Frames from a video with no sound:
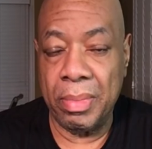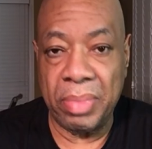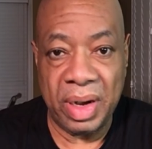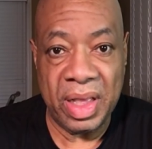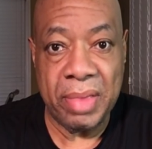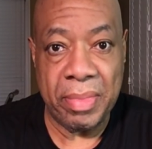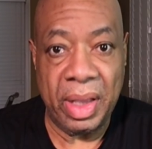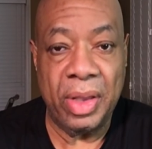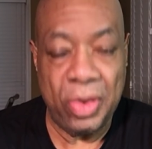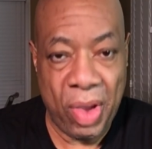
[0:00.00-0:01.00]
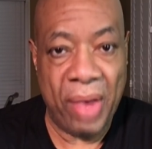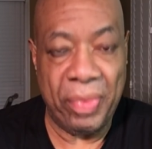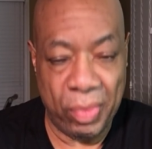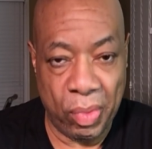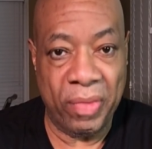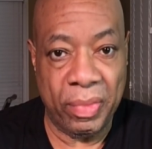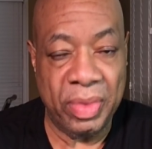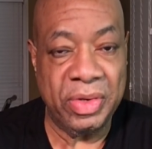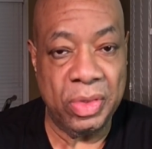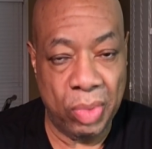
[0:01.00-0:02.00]
Believe me, you have to work for
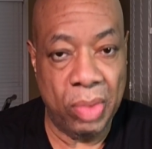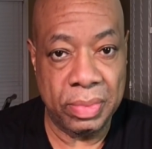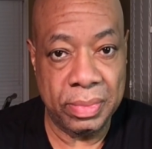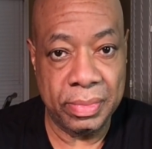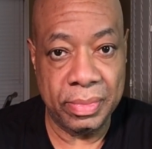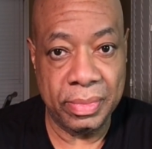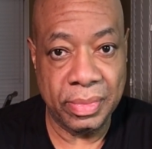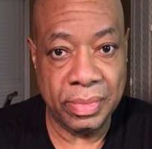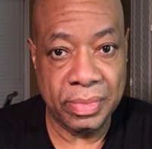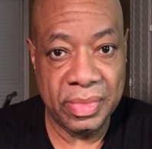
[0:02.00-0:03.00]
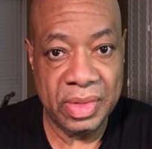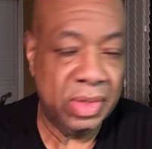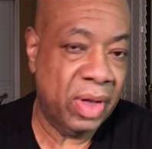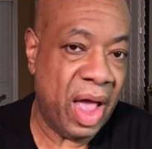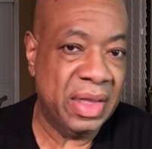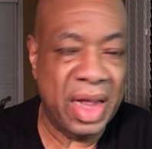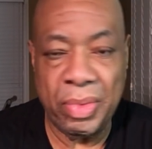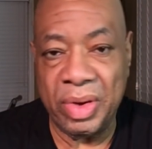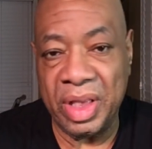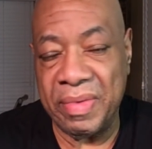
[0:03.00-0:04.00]
what you want. So guys, I just
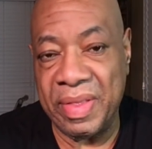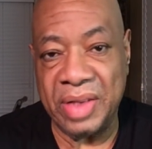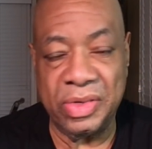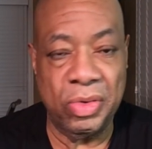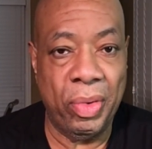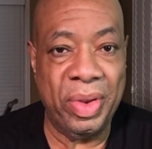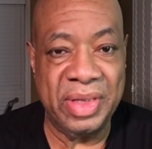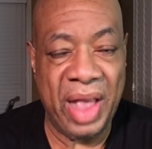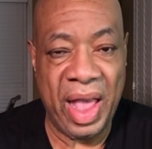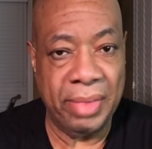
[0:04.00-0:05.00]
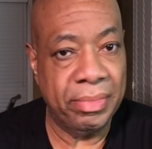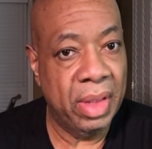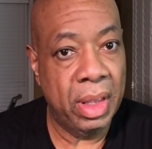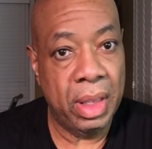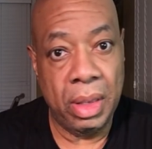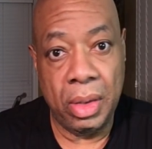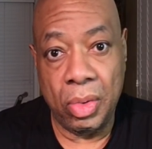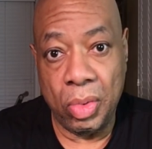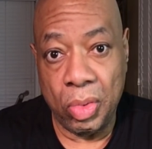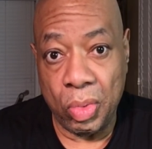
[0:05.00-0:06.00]
want to give you that story and say, hey,
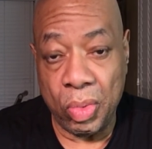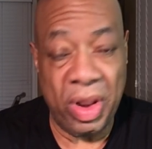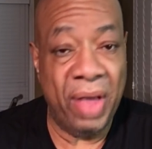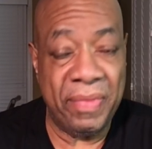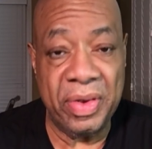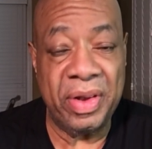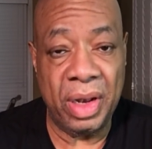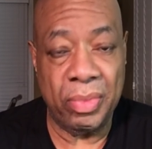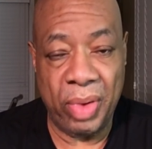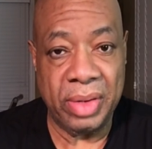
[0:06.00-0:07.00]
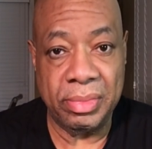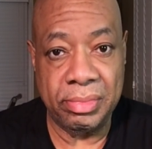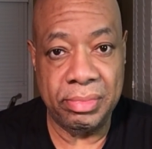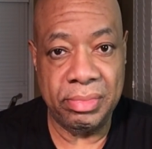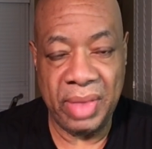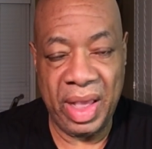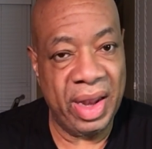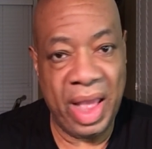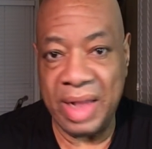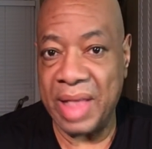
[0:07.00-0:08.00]
whatever you're dealing with,
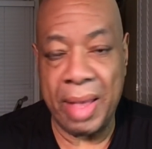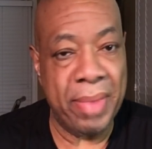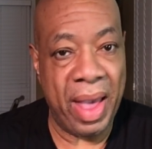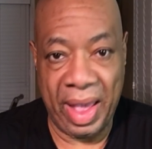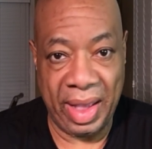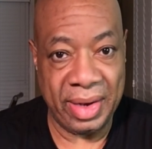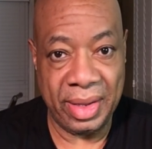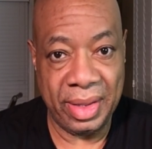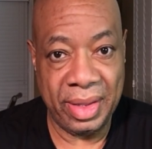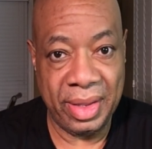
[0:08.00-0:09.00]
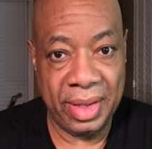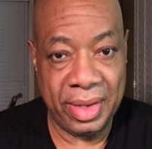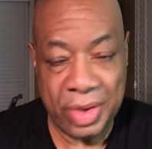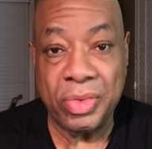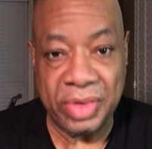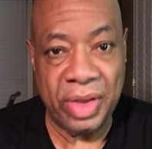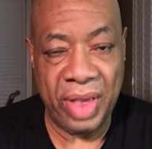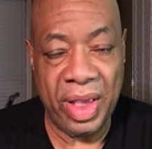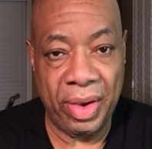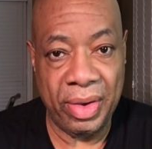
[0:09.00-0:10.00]
it ain't that bad. You're still
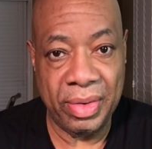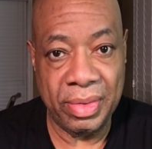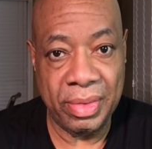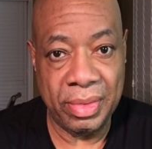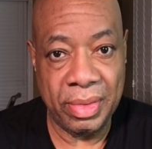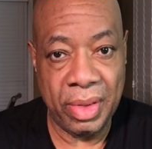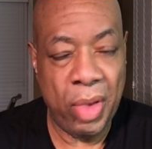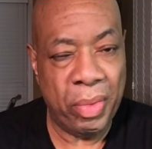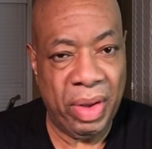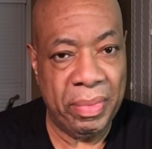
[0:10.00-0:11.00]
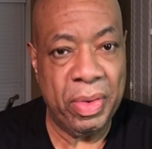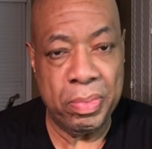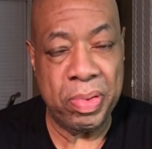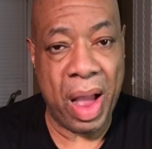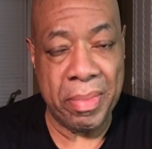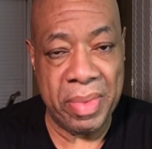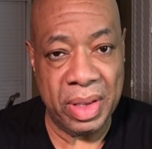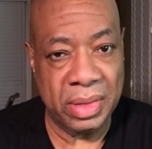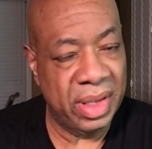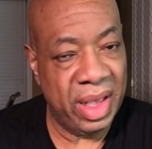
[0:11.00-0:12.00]
here. Whatever your problem
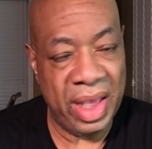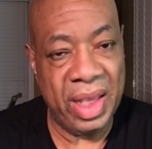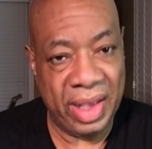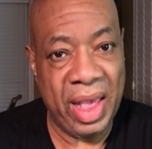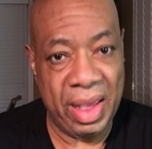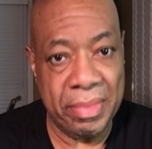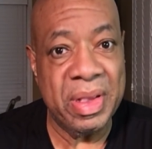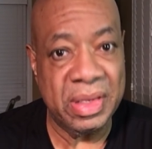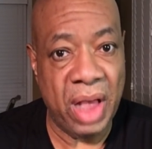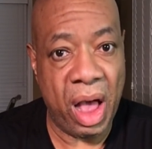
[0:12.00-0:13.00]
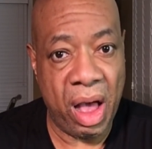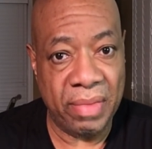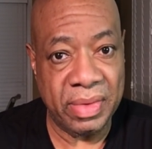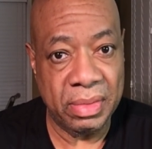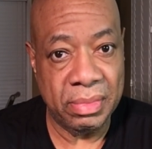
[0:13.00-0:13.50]
is, it can be solved.